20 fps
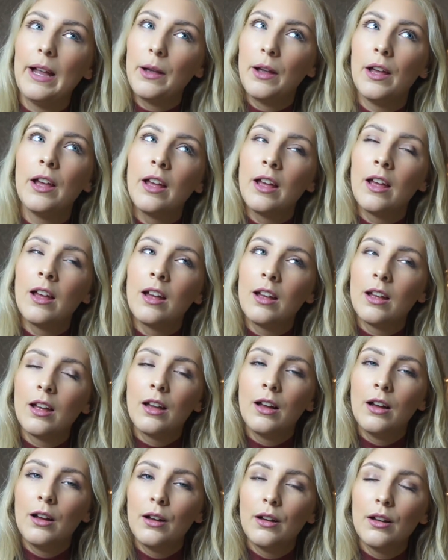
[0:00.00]

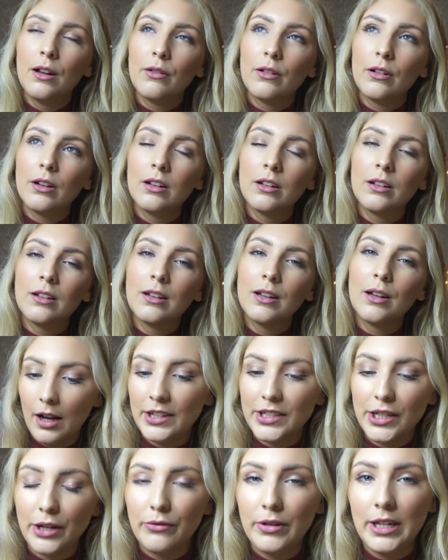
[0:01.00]
I
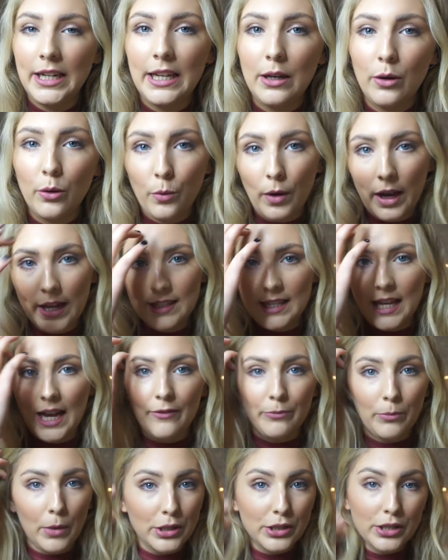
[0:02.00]
don't really always
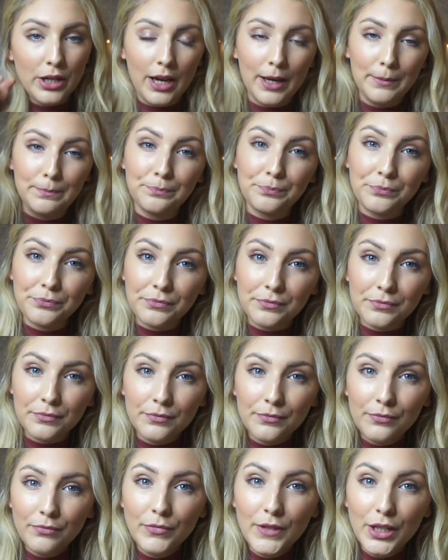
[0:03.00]
have much time
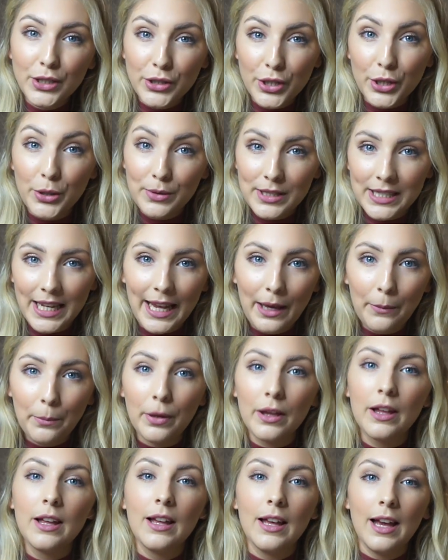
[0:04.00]
to sleep,
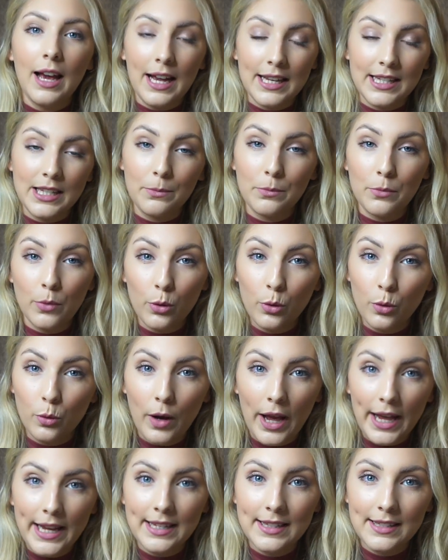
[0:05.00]
as I'm
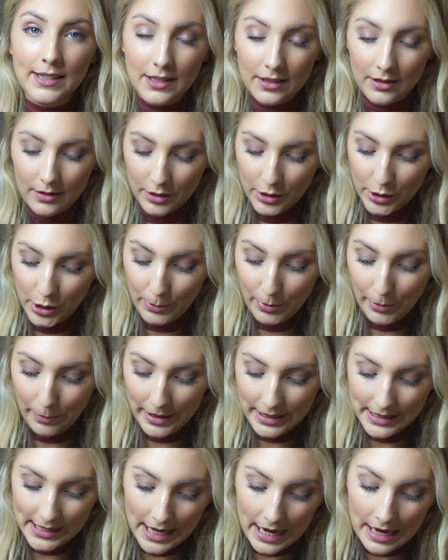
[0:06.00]
always super
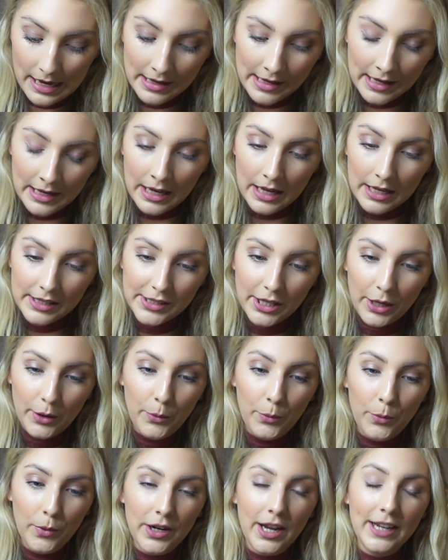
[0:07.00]
busy.
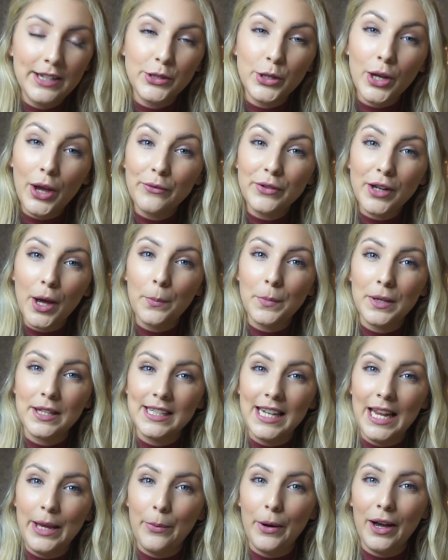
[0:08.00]
So when I do have time to
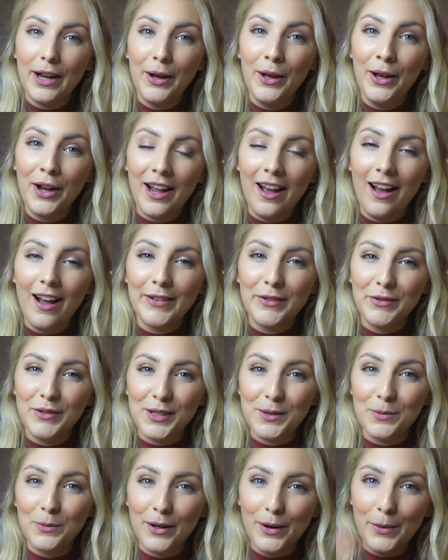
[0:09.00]
sleep, I kind of
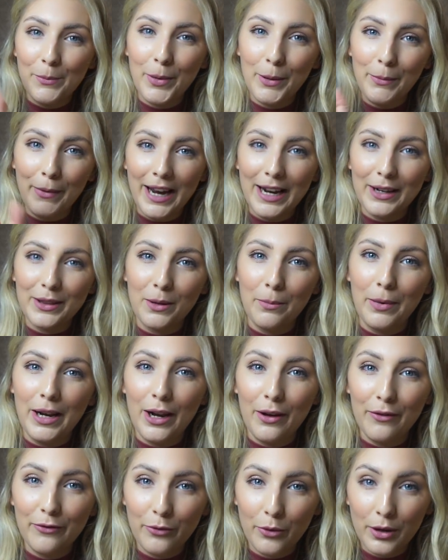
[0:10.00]
just want to put my head on the
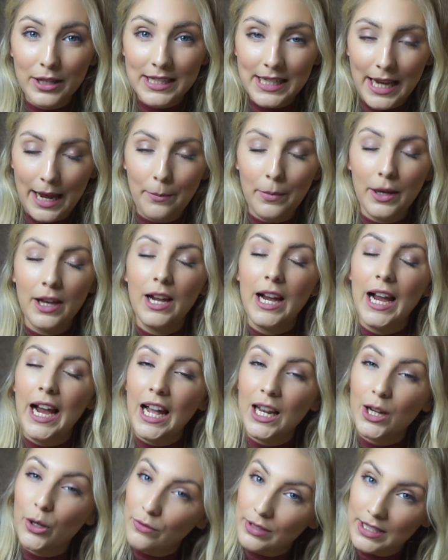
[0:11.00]
pillow before I sleep.
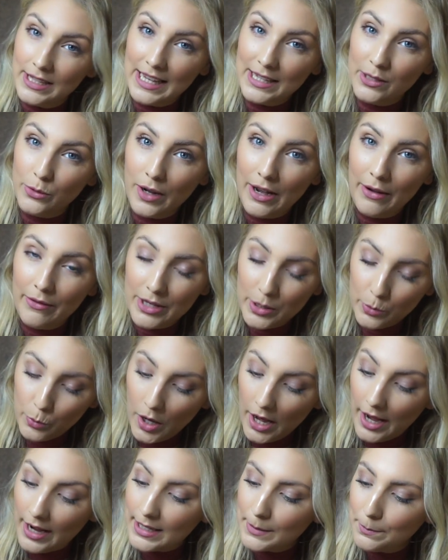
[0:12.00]
And obviously that's not how this
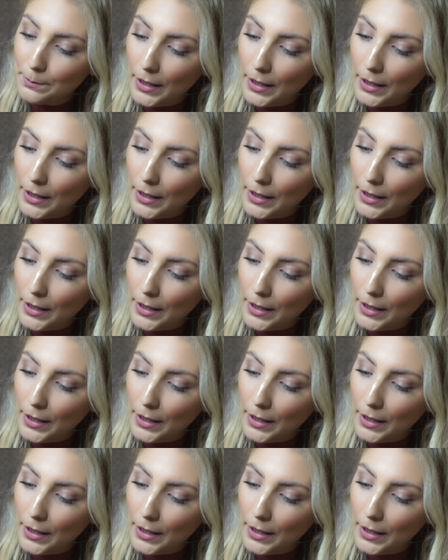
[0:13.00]
works.